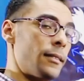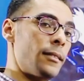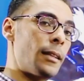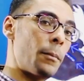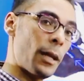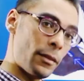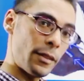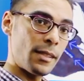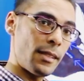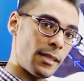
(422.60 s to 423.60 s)
the blood
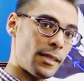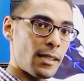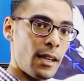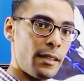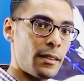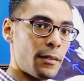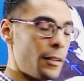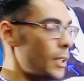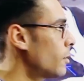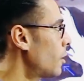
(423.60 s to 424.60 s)
vessels inside the
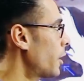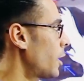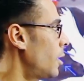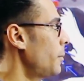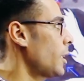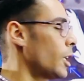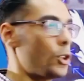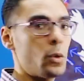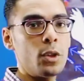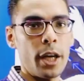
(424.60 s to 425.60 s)
feet are coming in
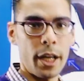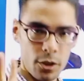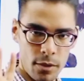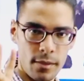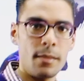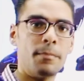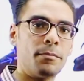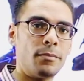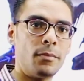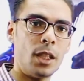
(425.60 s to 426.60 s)
two directions.
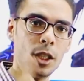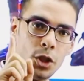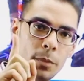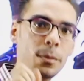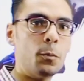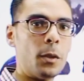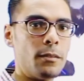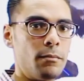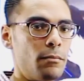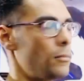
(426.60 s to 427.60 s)
Number one,
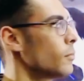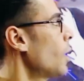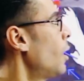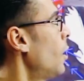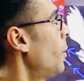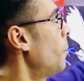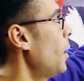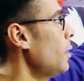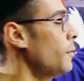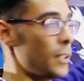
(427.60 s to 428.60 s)

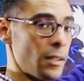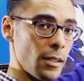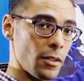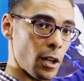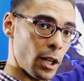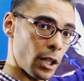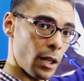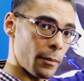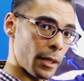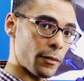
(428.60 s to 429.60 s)
blood vessels are
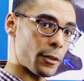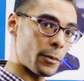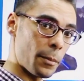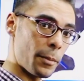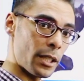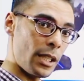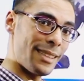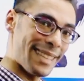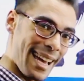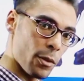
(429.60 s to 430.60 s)
coming from the body
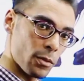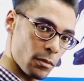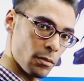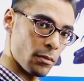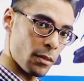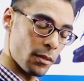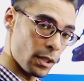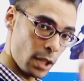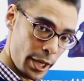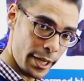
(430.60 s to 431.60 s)
down. The
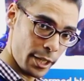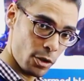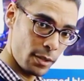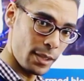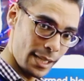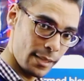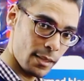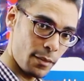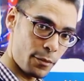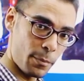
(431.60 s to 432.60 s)
direction
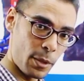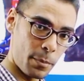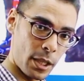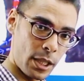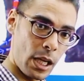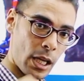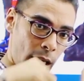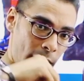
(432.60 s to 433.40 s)
is from the body